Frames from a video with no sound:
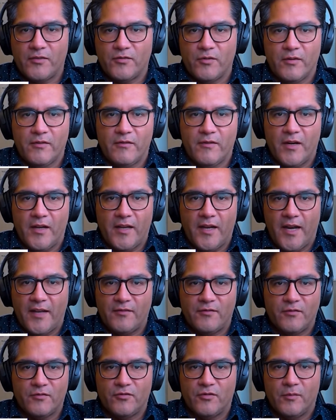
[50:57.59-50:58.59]
so I
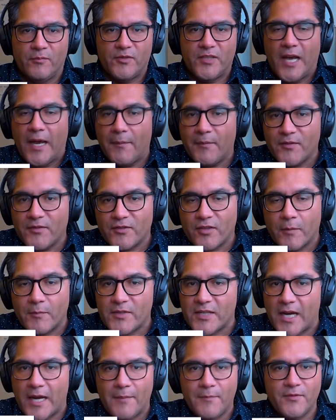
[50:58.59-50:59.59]
had to
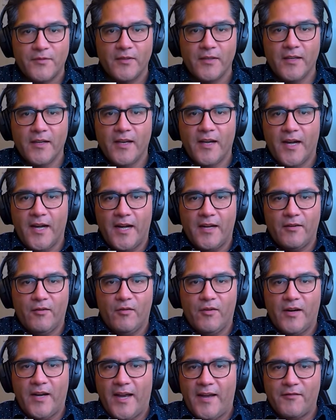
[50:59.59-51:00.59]
sometimes
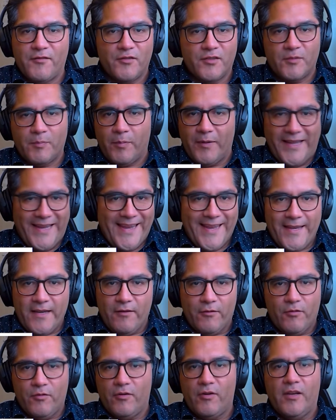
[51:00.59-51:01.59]
I had to
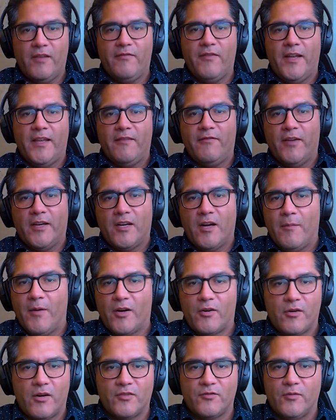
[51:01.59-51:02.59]
explain, or if I come
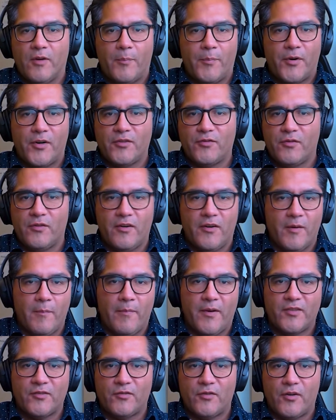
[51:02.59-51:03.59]
across to a person or
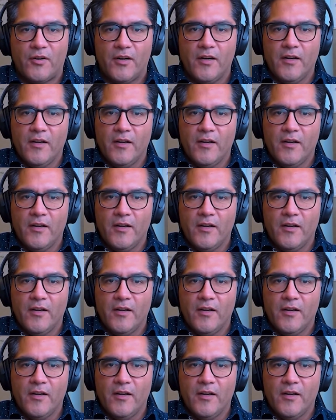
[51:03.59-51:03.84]
investor,